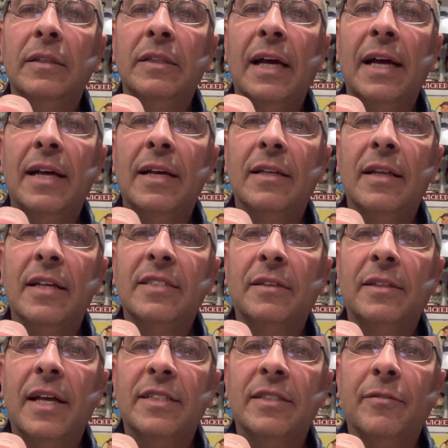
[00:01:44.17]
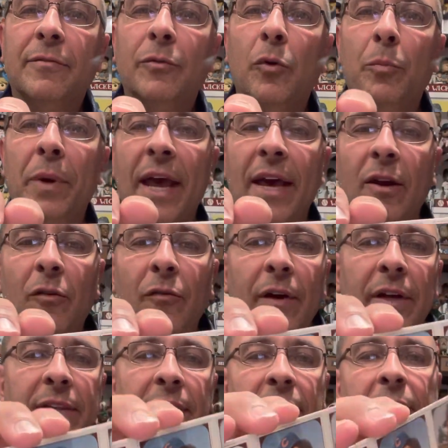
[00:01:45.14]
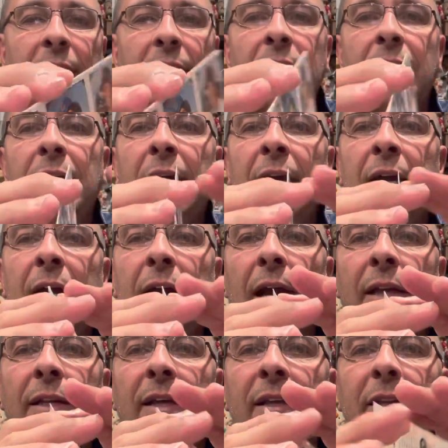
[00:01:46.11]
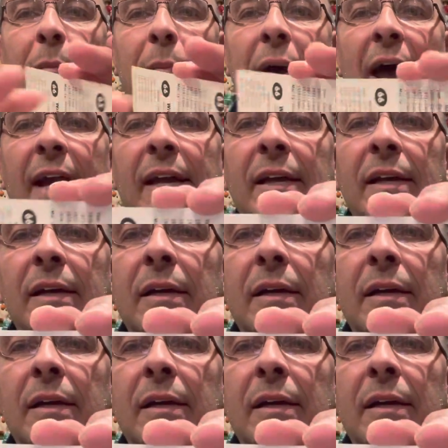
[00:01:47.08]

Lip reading: And that's a full panel right there. And then the back.